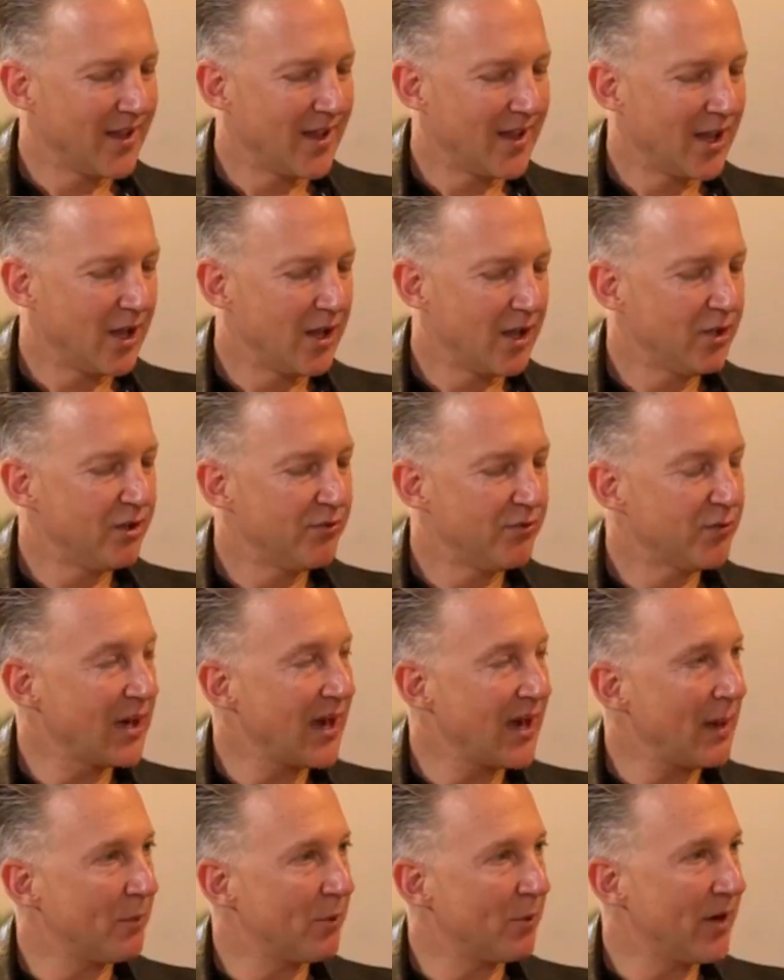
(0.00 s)
You've
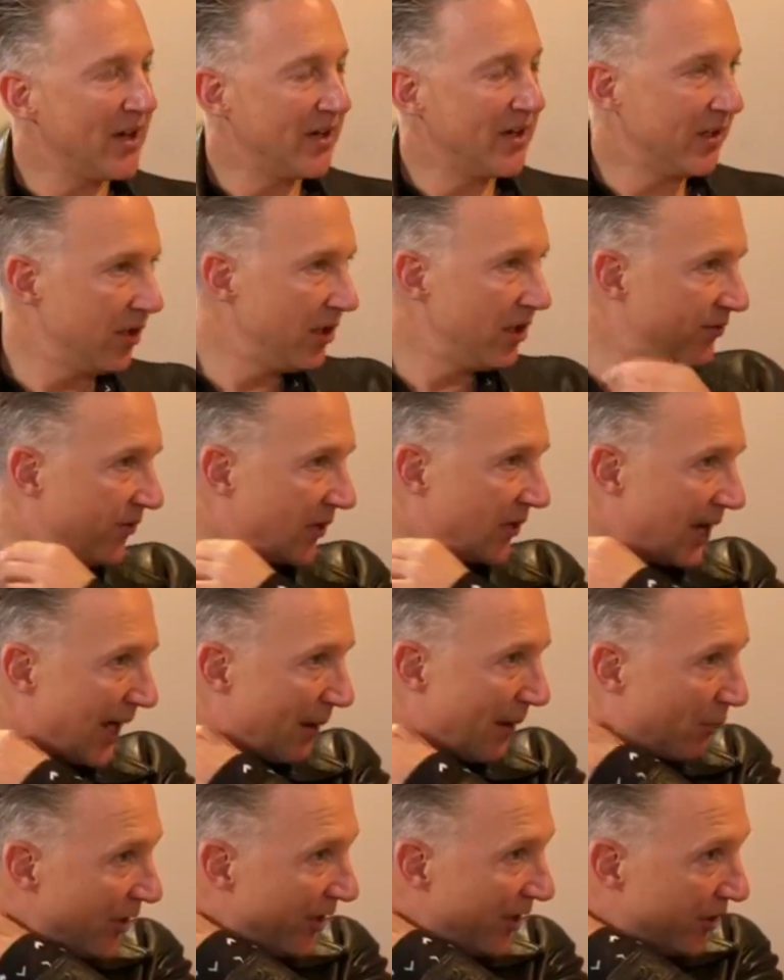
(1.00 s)

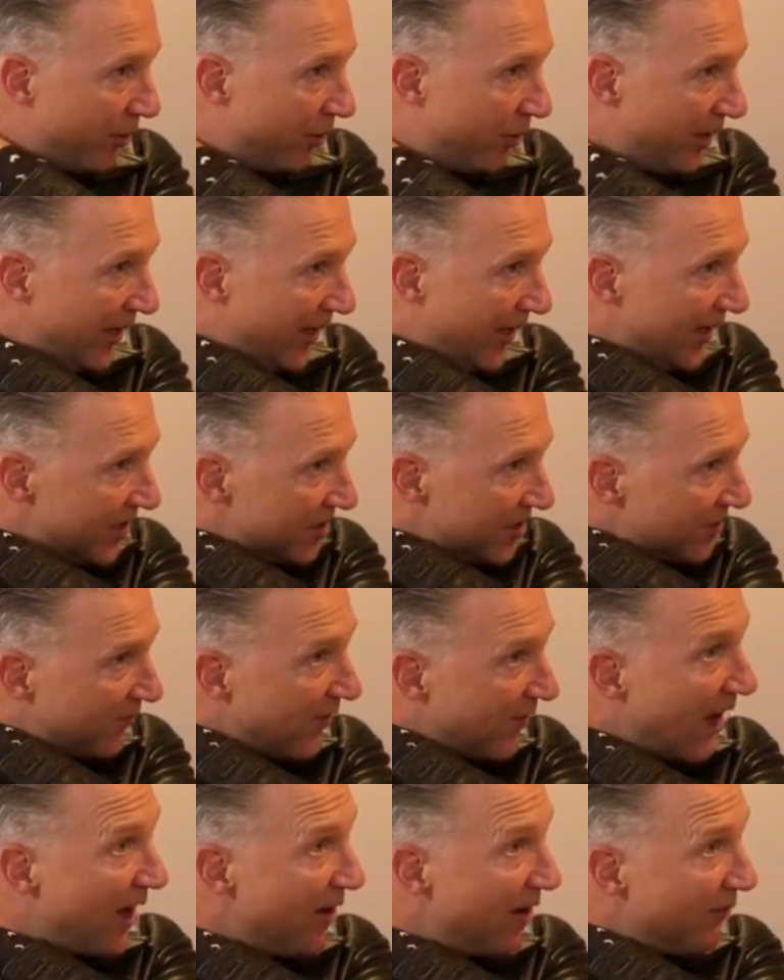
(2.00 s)
collaborated on at least
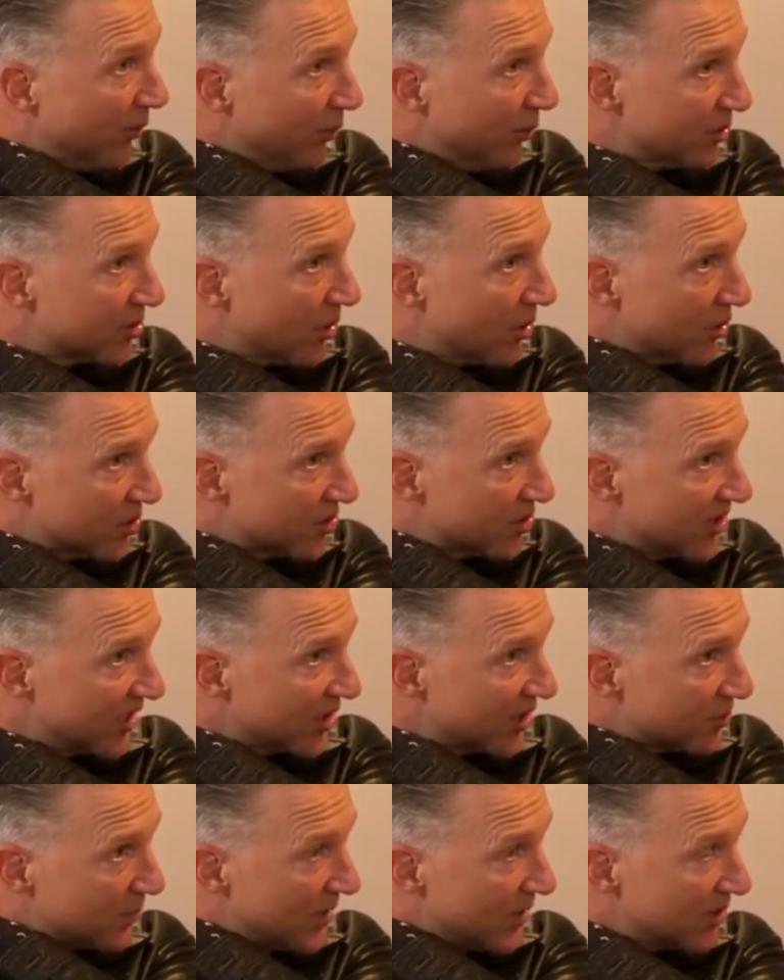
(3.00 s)
5 or
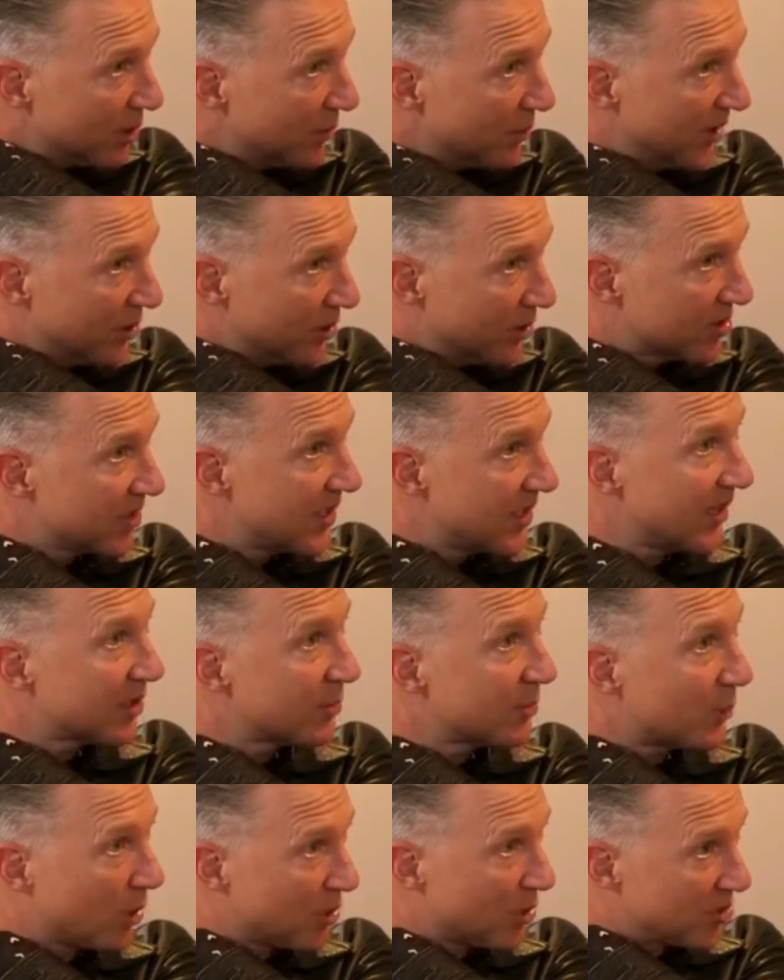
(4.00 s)
6. This will be your 6th
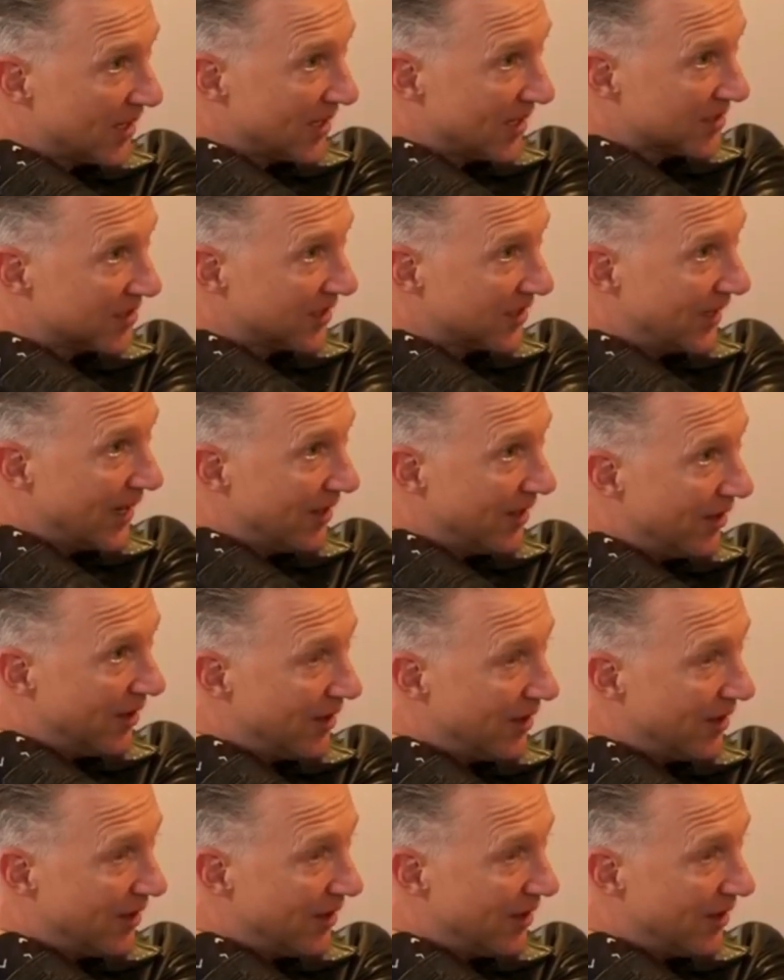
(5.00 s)
project together.